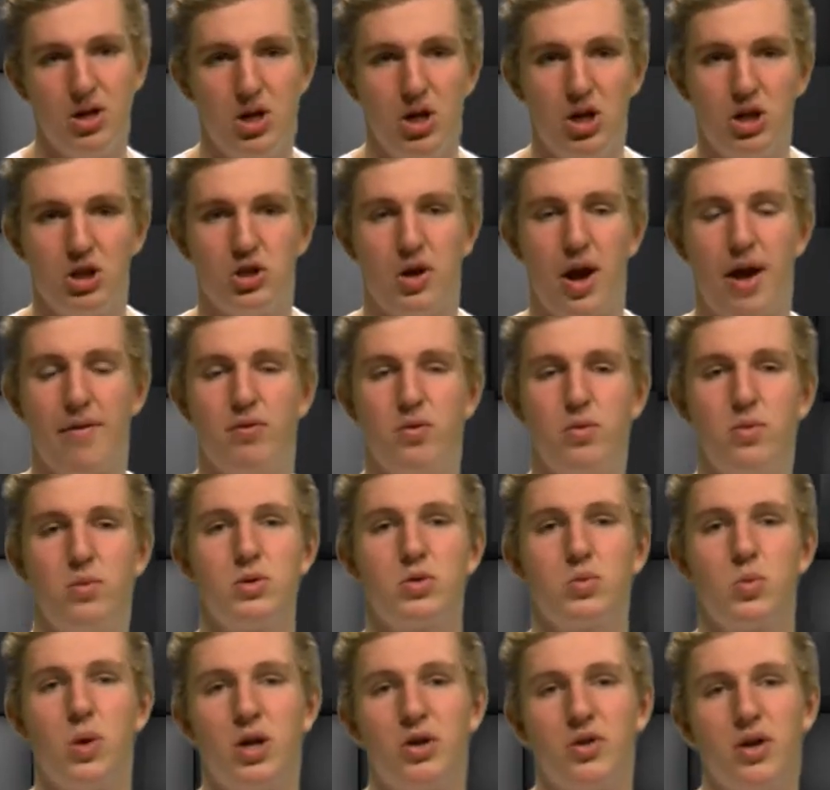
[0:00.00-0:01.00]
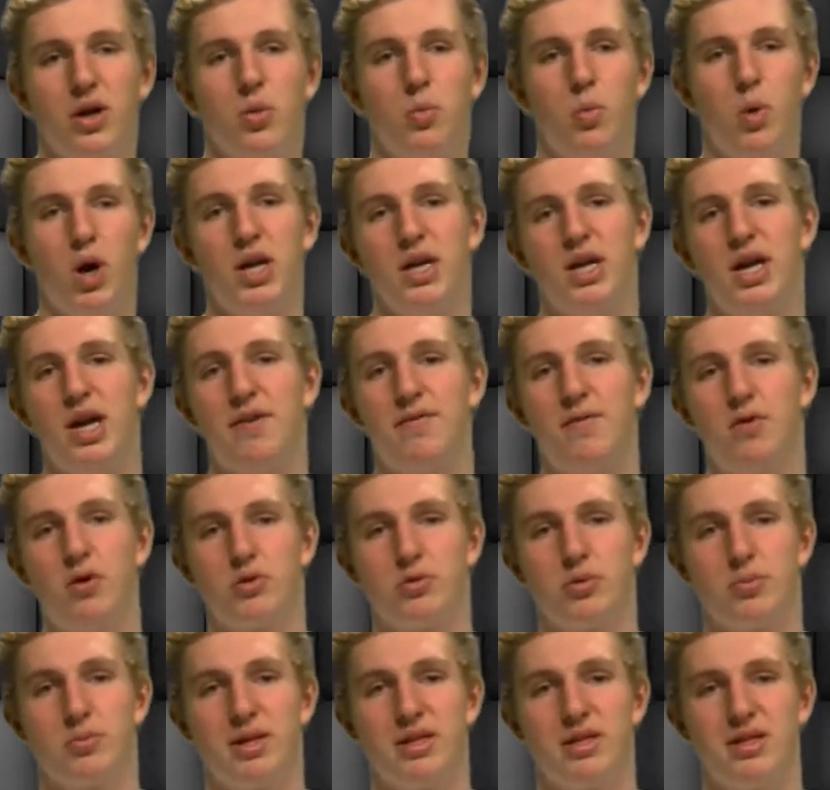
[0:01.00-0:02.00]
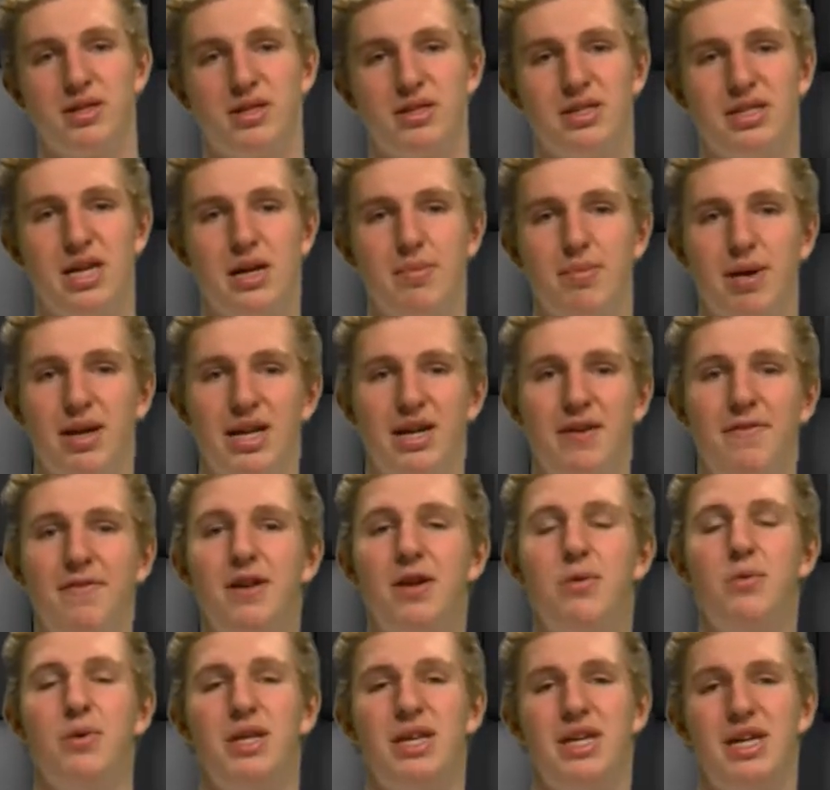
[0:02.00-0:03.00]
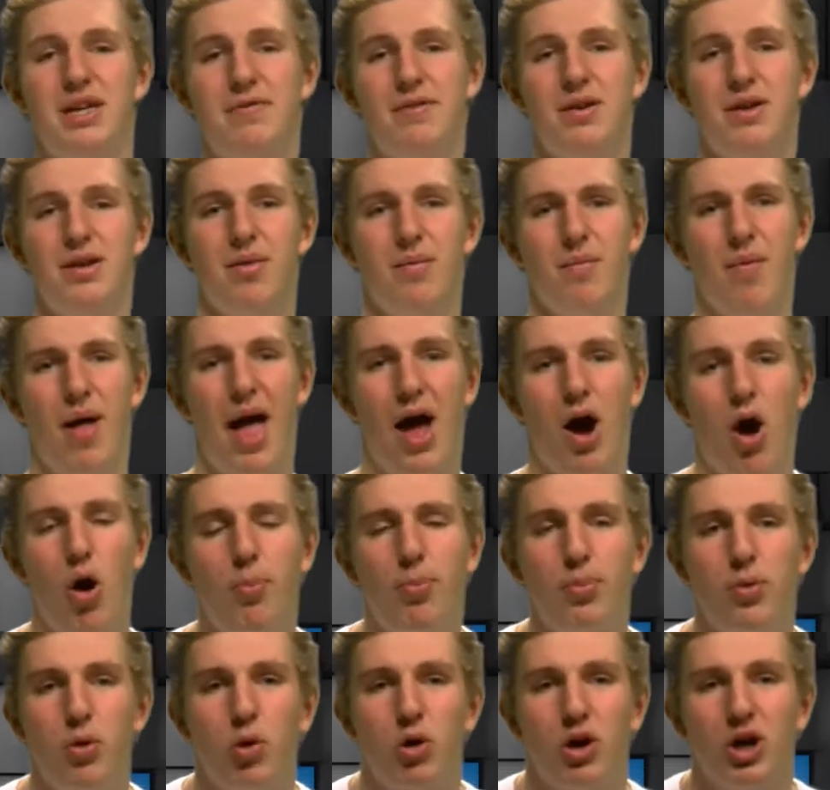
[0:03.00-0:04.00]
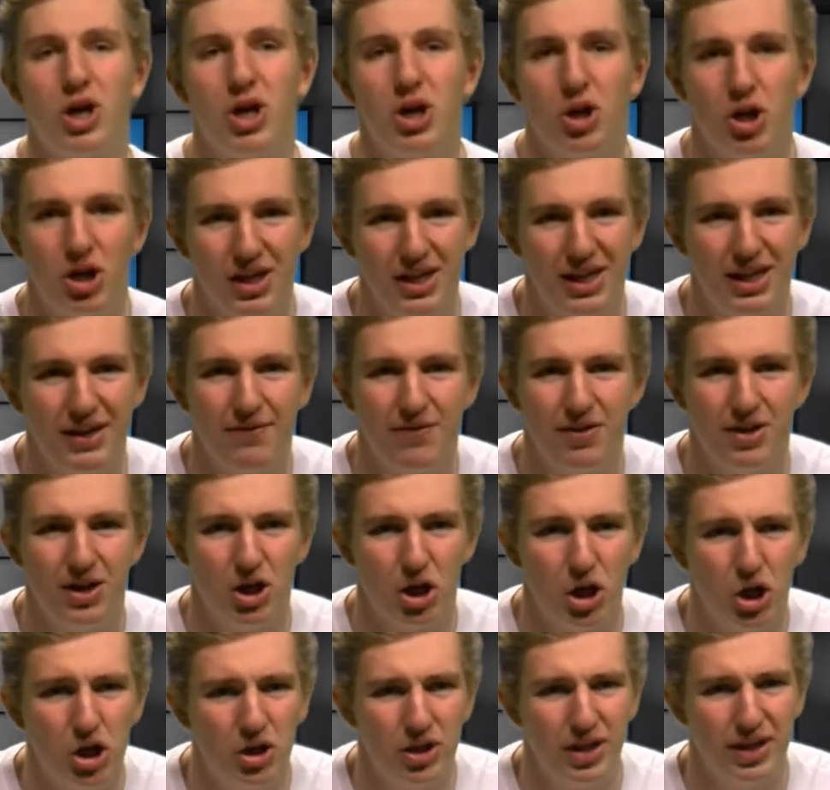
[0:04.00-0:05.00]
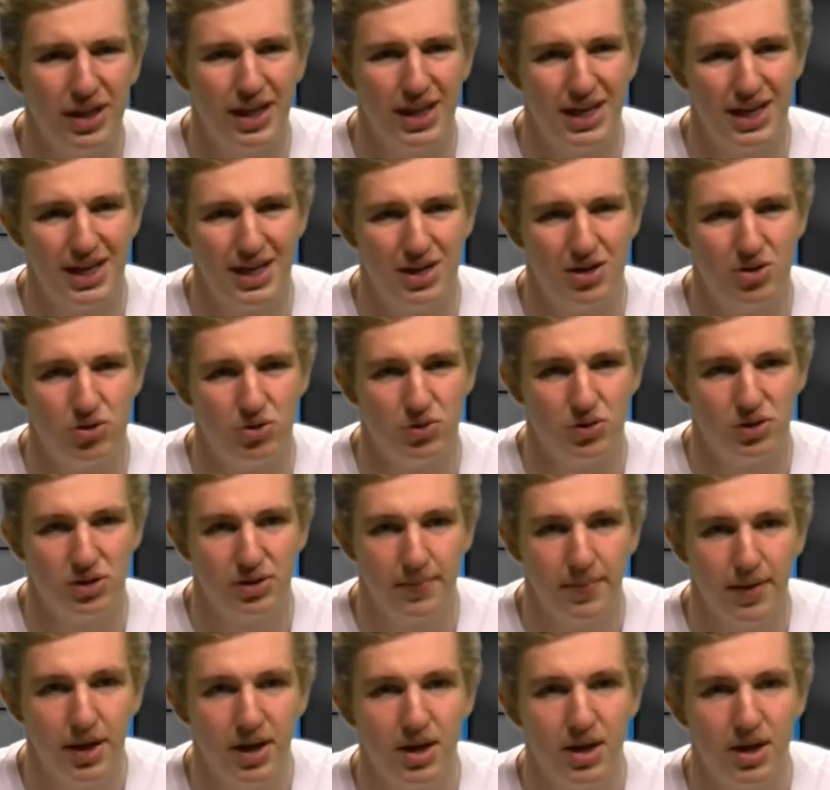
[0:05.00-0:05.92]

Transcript: So everyone was wondering what Nick Foles would bring to this team and if he would even help or even hurt the Eagles.